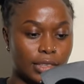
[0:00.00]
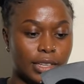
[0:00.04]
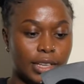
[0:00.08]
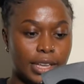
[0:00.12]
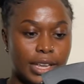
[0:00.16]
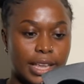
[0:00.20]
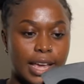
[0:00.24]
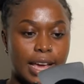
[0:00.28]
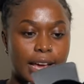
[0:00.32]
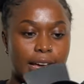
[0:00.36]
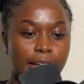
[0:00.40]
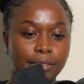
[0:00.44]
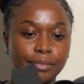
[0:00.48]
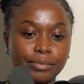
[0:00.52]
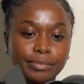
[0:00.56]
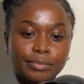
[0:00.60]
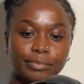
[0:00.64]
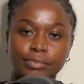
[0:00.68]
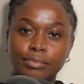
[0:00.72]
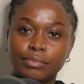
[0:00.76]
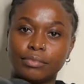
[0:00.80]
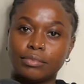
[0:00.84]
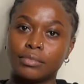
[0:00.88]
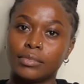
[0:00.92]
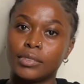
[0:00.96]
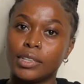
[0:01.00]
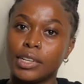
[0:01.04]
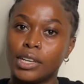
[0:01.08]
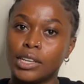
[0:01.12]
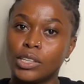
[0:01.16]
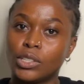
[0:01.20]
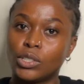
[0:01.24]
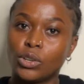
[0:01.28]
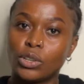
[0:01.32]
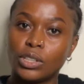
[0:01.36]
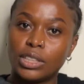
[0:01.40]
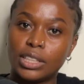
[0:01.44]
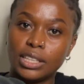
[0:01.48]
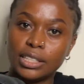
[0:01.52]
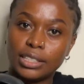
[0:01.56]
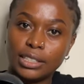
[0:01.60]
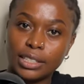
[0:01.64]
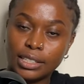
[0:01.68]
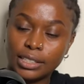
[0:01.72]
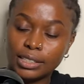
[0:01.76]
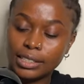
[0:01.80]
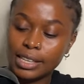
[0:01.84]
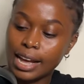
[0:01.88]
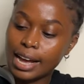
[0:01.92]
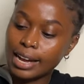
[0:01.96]
Yeah. So this
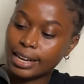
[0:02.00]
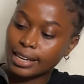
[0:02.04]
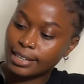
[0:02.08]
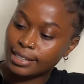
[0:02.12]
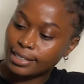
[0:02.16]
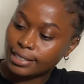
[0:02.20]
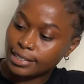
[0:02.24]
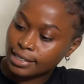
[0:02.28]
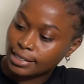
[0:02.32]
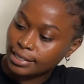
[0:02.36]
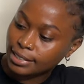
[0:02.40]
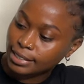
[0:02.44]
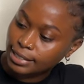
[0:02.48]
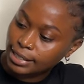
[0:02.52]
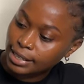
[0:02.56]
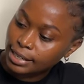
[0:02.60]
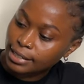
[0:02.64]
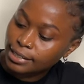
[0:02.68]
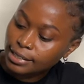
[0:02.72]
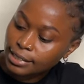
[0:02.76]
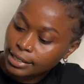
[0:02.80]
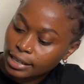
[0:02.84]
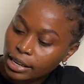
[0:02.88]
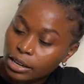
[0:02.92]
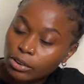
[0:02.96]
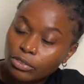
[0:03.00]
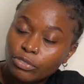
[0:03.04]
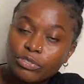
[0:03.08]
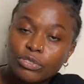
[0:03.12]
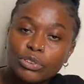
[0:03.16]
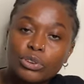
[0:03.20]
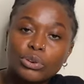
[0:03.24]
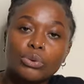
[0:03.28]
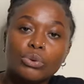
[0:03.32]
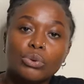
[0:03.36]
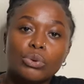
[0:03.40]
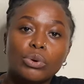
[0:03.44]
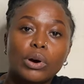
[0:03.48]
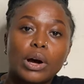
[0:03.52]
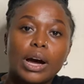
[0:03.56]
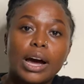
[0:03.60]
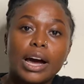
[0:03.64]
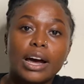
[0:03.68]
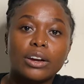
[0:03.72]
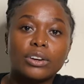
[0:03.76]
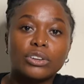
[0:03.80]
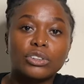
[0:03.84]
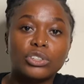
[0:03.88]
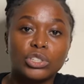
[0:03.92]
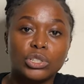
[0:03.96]
is a kitchen set. If you
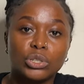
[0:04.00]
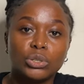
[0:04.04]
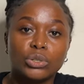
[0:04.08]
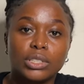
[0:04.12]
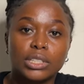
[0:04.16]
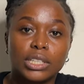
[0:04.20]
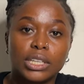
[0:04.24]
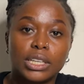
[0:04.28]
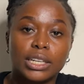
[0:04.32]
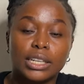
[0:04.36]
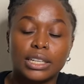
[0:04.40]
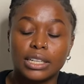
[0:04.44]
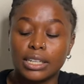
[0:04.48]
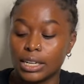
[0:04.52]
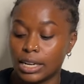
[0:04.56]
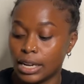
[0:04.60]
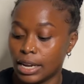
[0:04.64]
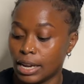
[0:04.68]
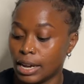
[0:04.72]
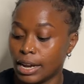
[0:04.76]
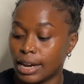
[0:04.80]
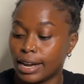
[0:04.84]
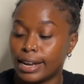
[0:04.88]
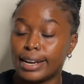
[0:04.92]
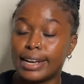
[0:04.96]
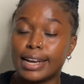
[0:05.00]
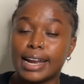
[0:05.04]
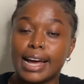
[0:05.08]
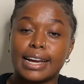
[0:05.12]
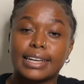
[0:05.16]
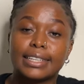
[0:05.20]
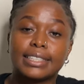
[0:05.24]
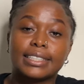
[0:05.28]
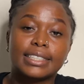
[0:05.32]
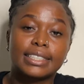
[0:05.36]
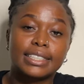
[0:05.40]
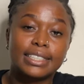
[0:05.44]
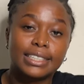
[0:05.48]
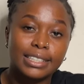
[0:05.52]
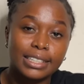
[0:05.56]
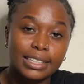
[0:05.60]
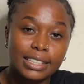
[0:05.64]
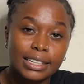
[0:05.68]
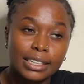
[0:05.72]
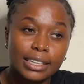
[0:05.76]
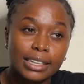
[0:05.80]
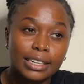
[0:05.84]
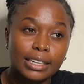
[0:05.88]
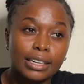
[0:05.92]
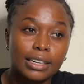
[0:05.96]
are using
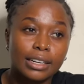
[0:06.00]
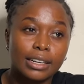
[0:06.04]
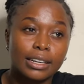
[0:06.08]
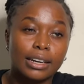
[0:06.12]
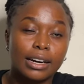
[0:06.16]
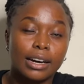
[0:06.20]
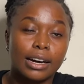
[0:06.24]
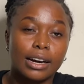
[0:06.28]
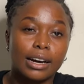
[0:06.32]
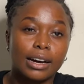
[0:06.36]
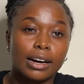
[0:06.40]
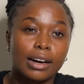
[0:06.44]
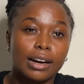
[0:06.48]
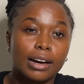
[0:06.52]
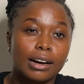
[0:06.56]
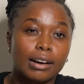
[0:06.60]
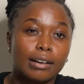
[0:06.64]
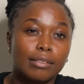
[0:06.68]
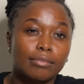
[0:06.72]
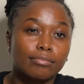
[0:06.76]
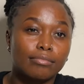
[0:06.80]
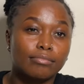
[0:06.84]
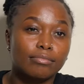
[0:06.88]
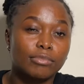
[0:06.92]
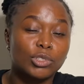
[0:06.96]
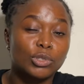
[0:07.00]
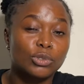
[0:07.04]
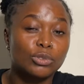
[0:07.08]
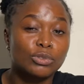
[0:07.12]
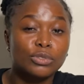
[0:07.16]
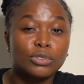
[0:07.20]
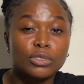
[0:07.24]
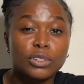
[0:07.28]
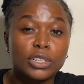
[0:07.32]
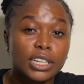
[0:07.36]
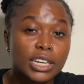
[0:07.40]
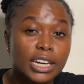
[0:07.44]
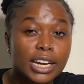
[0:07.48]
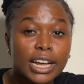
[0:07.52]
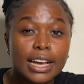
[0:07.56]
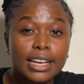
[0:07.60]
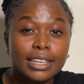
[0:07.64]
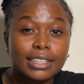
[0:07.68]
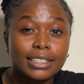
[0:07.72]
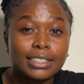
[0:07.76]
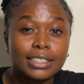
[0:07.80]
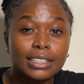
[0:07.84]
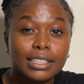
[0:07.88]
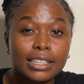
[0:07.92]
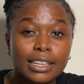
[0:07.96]
non-stick
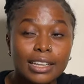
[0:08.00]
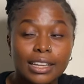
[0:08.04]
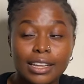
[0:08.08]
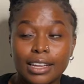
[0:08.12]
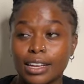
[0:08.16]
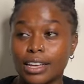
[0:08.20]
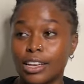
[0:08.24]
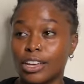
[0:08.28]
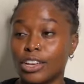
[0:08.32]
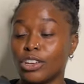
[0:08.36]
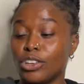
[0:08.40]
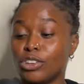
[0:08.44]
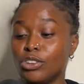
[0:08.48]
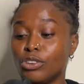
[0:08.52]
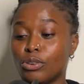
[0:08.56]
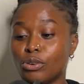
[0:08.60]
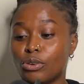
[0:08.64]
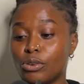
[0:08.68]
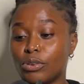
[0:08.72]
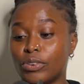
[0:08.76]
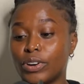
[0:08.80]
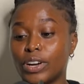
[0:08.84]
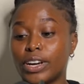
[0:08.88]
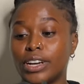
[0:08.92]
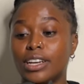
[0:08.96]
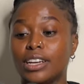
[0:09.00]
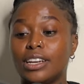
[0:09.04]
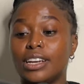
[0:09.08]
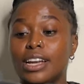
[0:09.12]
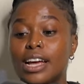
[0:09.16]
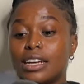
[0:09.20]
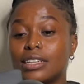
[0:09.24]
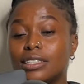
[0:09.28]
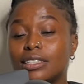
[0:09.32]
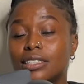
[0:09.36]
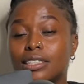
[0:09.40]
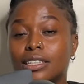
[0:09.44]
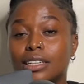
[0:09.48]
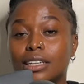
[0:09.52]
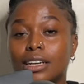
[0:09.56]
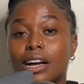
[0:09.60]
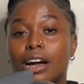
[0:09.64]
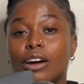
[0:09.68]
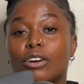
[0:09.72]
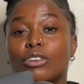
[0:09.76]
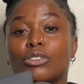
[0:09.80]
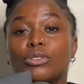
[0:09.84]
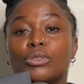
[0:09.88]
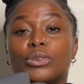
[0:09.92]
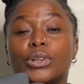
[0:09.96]
sufurias, you already non-stick,
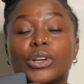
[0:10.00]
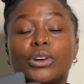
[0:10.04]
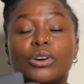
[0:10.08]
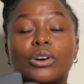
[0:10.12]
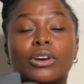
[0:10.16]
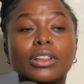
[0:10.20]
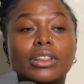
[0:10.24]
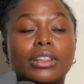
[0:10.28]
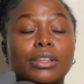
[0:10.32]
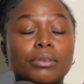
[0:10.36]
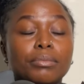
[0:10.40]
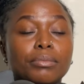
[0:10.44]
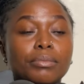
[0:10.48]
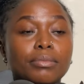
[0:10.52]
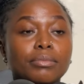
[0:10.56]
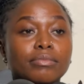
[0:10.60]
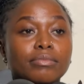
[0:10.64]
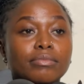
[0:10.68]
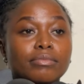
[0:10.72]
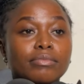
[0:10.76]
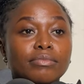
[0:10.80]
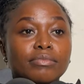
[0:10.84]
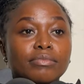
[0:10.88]
how do we call them?